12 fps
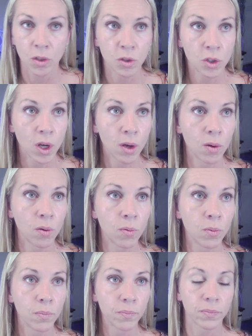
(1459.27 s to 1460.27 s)

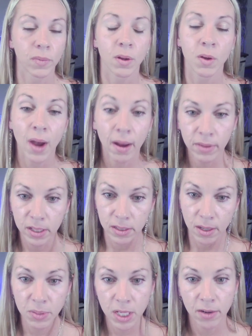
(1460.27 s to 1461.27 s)
So you have the
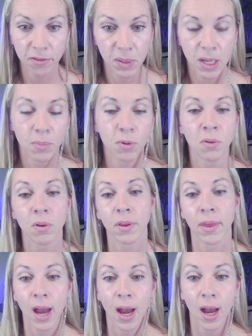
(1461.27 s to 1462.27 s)
subset of people
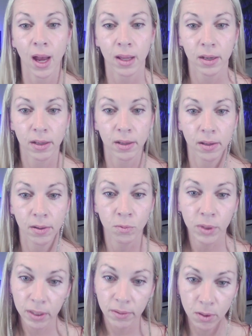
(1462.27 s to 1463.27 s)
that
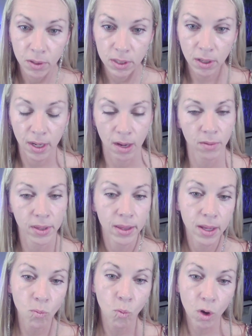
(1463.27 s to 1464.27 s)
really focus on health
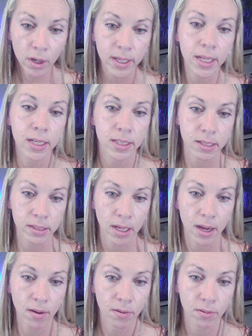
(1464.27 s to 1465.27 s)
and they want to get a
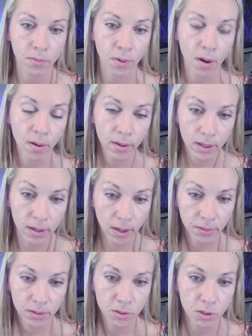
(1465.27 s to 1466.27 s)
discount on their
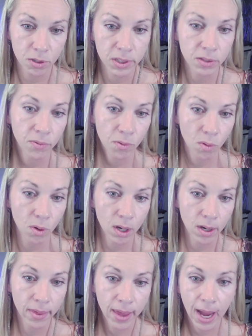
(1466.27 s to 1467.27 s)
health insurance
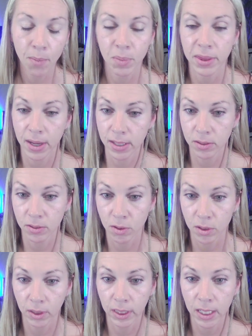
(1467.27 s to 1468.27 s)
for that, but that is
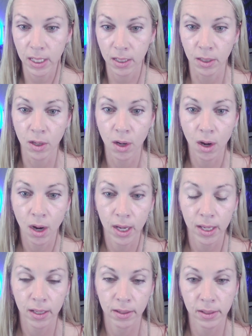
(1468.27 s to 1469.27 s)
currently
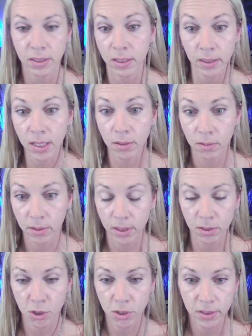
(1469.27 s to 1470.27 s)
that's illegal. The
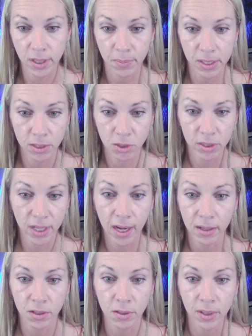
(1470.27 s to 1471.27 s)
insurance companies just
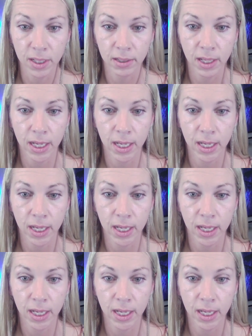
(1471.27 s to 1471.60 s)
can't do it.